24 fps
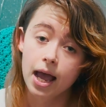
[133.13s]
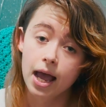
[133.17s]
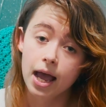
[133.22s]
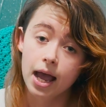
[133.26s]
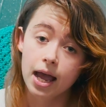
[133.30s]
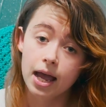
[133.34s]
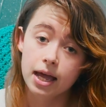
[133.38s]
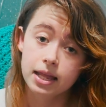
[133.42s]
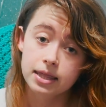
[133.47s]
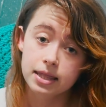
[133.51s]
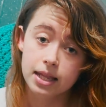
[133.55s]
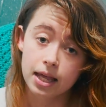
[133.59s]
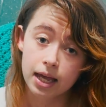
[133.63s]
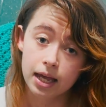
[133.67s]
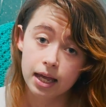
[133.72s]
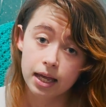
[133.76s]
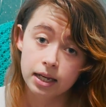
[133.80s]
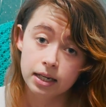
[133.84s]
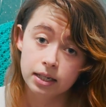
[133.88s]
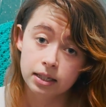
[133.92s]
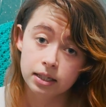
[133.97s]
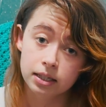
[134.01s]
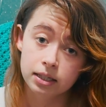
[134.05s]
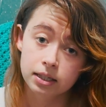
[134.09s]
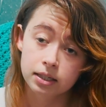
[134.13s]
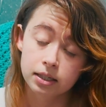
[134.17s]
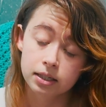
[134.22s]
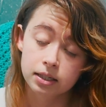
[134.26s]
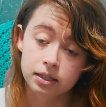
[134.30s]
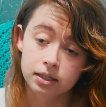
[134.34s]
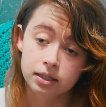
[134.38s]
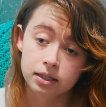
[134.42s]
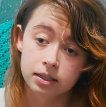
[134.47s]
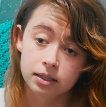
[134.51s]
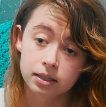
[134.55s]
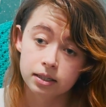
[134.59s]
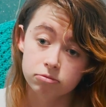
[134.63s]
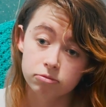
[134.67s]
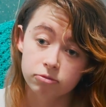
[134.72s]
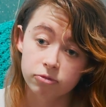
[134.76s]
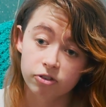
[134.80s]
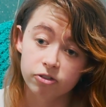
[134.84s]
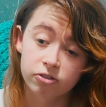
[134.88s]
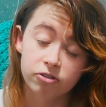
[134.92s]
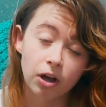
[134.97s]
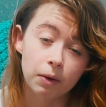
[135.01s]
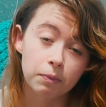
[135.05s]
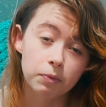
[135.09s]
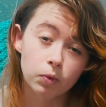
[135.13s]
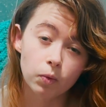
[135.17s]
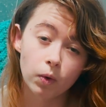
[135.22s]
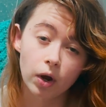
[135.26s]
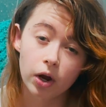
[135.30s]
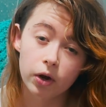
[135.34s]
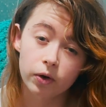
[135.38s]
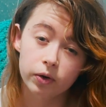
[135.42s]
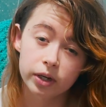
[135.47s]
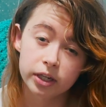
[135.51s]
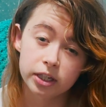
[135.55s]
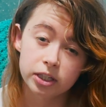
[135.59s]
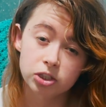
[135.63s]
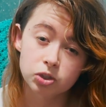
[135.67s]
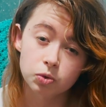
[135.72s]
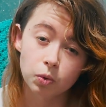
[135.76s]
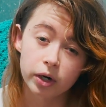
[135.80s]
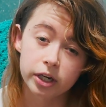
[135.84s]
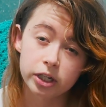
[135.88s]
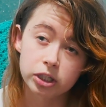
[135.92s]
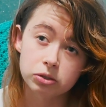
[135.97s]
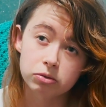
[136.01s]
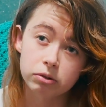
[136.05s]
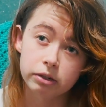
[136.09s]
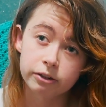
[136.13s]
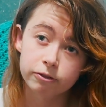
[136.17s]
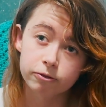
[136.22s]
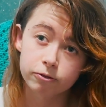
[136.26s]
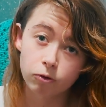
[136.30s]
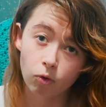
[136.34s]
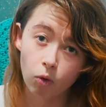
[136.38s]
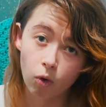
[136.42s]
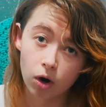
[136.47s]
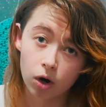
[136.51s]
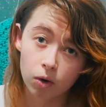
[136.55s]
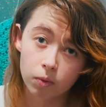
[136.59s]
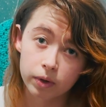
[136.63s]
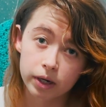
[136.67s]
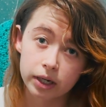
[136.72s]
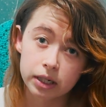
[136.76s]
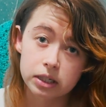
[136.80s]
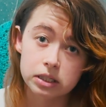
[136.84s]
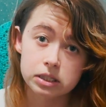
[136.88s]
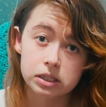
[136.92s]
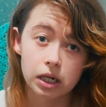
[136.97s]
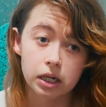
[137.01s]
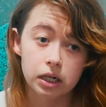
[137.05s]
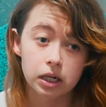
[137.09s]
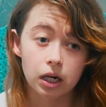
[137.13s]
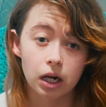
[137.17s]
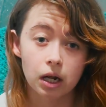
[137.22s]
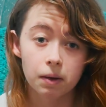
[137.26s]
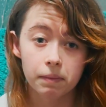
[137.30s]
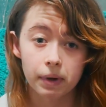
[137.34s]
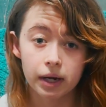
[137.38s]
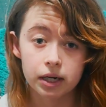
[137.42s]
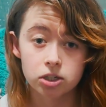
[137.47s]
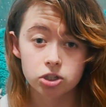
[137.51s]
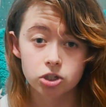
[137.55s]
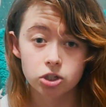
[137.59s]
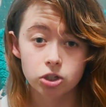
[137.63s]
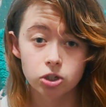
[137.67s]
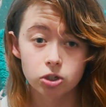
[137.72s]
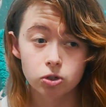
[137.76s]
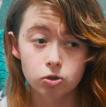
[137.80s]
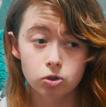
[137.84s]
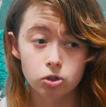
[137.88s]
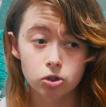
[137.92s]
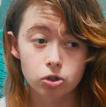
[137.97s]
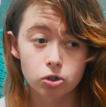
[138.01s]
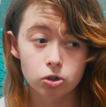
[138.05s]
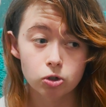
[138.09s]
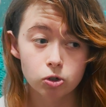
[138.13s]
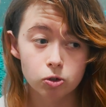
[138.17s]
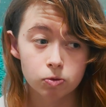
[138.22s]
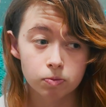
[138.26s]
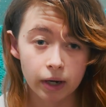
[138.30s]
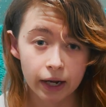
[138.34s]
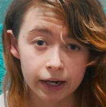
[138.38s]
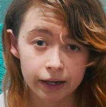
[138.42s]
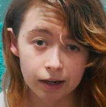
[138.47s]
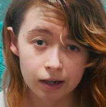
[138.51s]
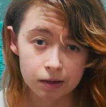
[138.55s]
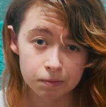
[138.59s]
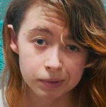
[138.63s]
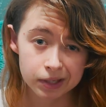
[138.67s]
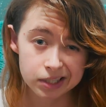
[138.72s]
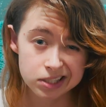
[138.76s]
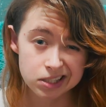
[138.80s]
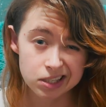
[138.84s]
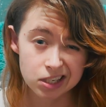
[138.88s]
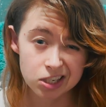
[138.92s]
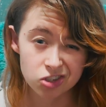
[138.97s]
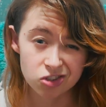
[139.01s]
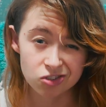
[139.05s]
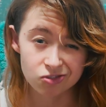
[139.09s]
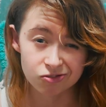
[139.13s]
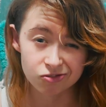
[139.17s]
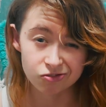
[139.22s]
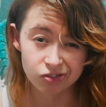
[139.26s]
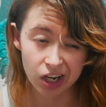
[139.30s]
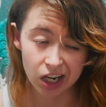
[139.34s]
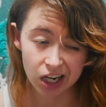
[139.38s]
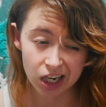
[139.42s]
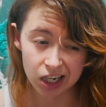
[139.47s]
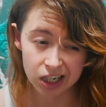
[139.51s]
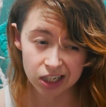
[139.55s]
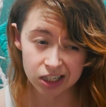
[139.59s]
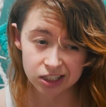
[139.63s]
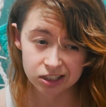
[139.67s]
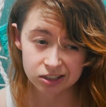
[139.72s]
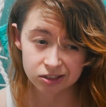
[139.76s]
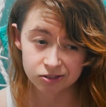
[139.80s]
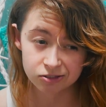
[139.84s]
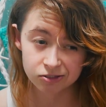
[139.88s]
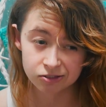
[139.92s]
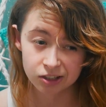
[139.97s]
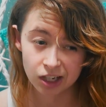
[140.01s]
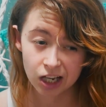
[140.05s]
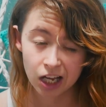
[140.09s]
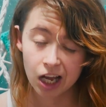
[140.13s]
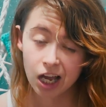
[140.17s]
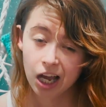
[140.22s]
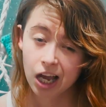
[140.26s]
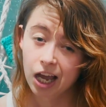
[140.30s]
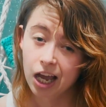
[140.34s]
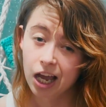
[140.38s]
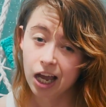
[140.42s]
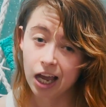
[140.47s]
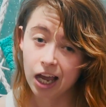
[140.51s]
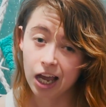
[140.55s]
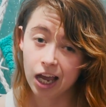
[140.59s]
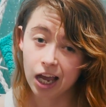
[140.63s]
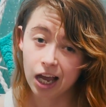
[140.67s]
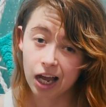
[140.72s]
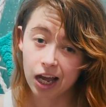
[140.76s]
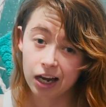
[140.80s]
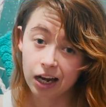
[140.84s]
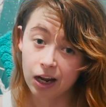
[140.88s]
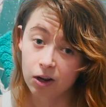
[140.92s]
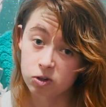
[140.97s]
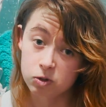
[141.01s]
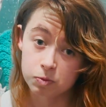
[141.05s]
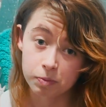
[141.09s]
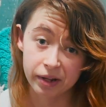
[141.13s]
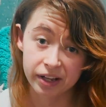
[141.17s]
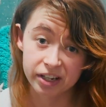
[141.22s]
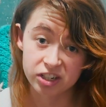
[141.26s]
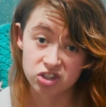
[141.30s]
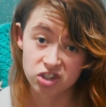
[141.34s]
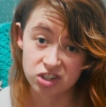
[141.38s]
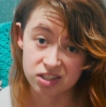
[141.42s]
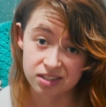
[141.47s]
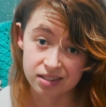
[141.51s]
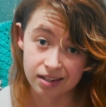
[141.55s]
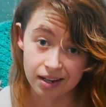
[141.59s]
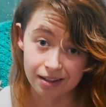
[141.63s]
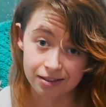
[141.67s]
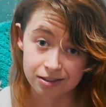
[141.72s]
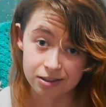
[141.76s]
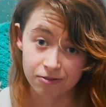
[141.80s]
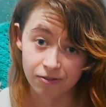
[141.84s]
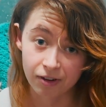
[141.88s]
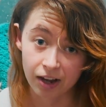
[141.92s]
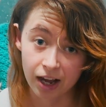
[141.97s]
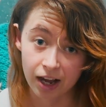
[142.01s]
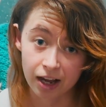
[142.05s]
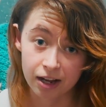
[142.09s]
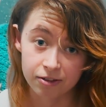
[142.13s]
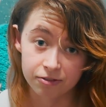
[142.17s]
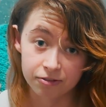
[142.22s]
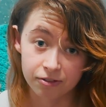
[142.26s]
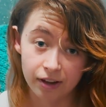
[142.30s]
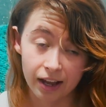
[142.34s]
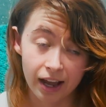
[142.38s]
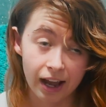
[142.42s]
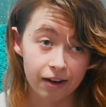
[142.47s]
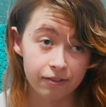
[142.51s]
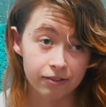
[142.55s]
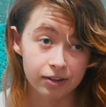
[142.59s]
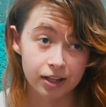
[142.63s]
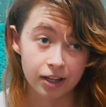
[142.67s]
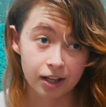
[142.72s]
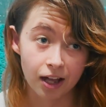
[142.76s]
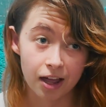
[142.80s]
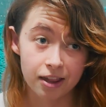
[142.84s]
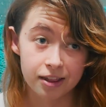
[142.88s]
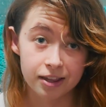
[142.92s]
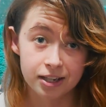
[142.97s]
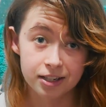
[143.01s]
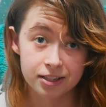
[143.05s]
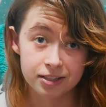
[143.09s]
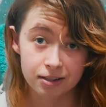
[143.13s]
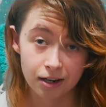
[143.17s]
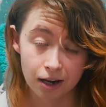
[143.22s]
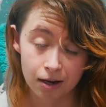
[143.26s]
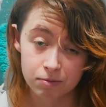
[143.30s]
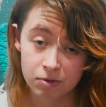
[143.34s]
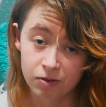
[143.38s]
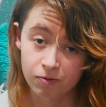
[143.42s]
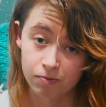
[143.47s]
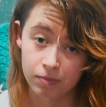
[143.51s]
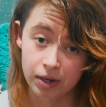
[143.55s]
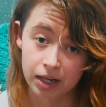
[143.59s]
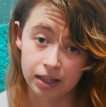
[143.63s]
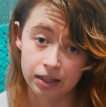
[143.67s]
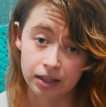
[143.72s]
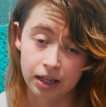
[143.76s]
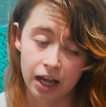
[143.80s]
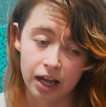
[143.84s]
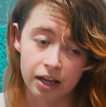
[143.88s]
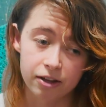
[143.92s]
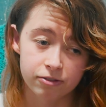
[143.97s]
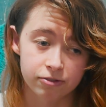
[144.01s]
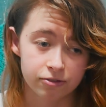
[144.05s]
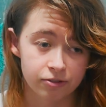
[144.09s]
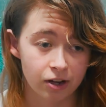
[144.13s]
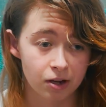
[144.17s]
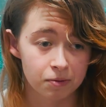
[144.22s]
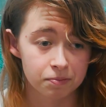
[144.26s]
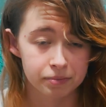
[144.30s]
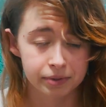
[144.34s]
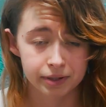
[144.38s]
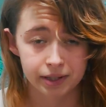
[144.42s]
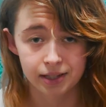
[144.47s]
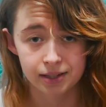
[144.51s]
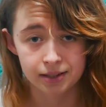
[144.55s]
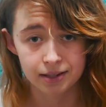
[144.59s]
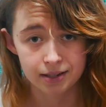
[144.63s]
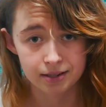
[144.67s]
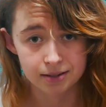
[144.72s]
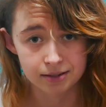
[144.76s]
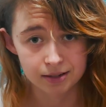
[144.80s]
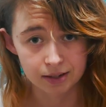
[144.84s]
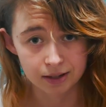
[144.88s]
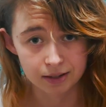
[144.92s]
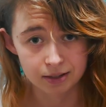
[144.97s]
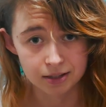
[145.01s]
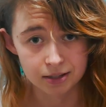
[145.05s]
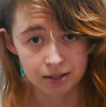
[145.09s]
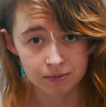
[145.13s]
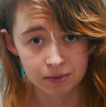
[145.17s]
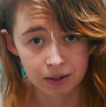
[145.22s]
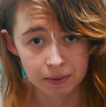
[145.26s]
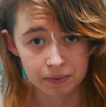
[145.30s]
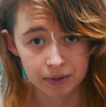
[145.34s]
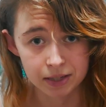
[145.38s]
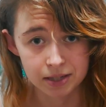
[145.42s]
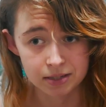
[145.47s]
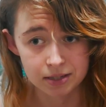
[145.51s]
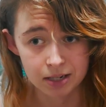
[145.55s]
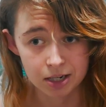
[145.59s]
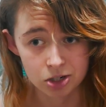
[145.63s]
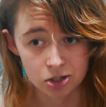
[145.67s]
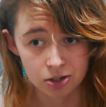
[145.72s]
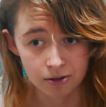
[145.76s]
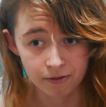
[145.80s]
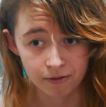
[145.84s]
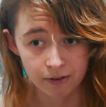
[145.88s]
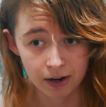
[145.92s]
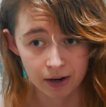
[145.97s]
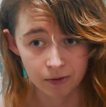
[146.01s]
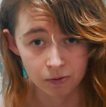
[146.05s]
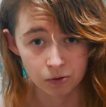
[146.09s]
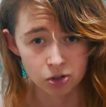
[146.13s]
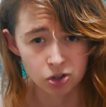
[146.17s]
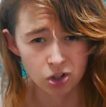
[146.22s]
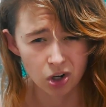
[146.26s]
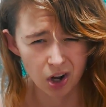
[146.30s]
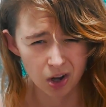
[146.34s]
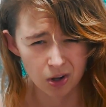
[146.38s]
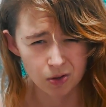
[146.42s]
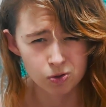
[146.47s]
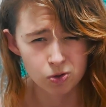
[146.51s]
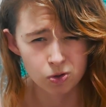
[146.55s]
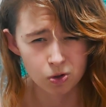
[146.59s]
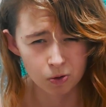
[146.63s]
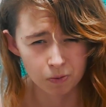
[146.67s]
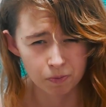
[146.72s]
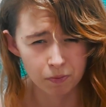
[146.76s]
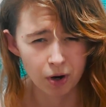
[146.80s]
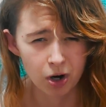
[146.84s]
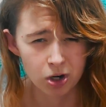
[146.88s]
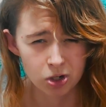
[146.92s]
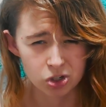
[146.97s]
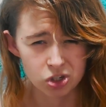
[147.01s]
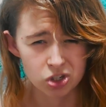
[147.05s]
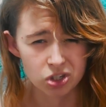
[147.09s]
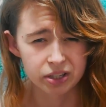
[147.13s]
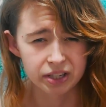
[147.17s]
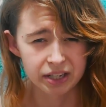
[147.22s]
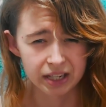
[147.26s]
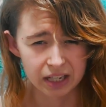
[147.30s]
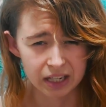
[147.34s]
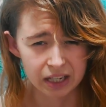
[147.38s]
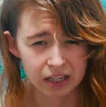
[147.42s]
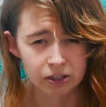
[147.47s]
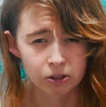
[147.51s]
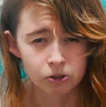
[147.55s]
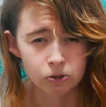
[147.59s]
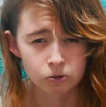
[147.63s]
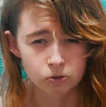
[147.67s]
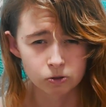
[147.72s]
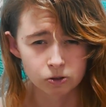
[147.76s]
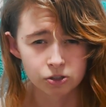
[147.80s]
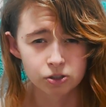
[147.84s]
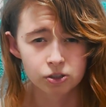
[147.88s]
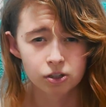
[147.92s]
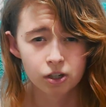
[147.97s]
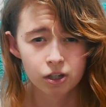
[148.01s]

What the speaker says: And then February 2024, when I decided to come back to YouTube, I got a PlayStation 5. And I was playing Just Dance 5, having the time of my life, completely addicted to my PlayStation 5, which also partially killed